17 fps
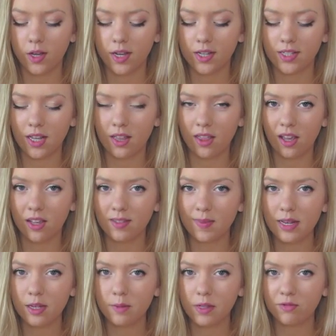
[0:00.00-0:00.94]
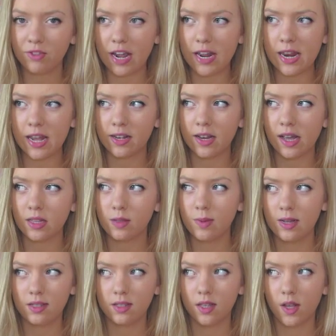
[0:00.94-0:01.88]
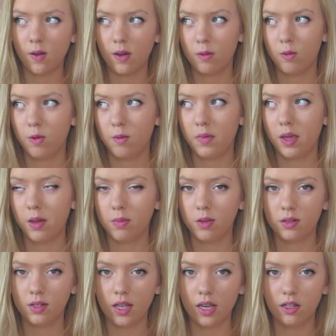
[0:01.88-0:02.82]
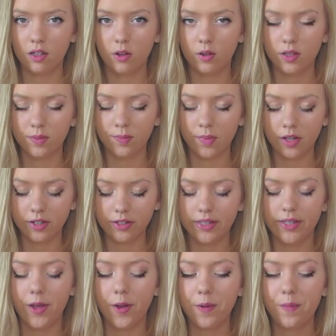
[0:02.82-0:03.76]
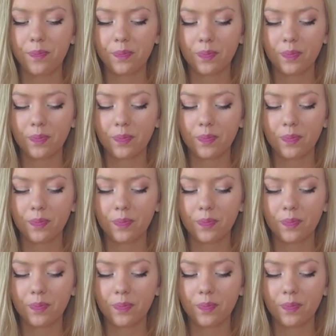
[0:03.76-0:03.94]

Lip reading: because I think it's meant to be raining next week, so I won't be able to do as much. So